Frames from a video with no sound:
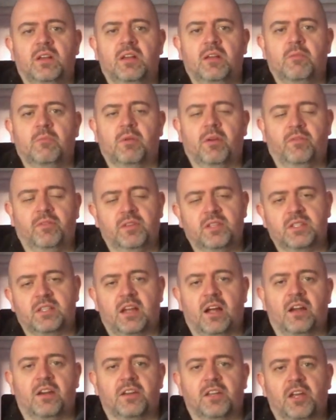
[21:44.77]
But if you
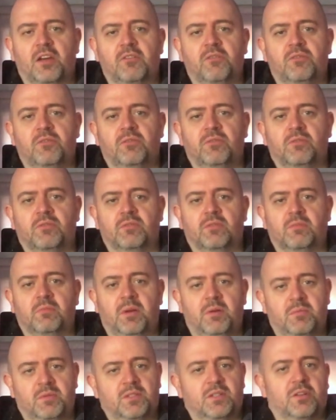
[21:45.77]
start now, it might
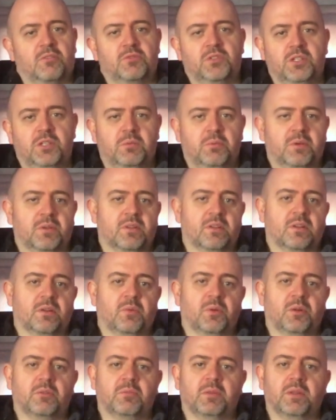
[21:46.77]
be still cheaper than it
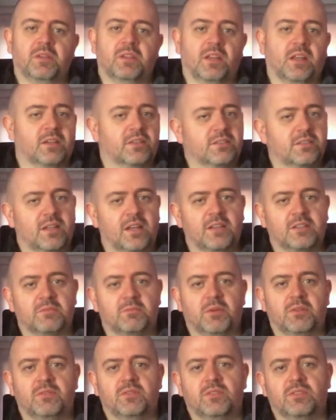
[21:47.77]
will be in the next 6
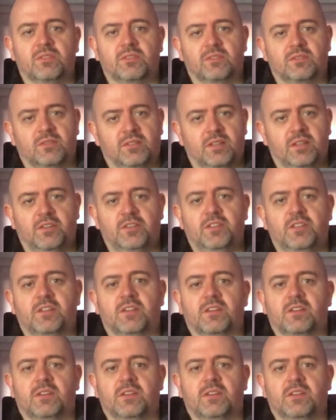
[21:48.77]
months to a year.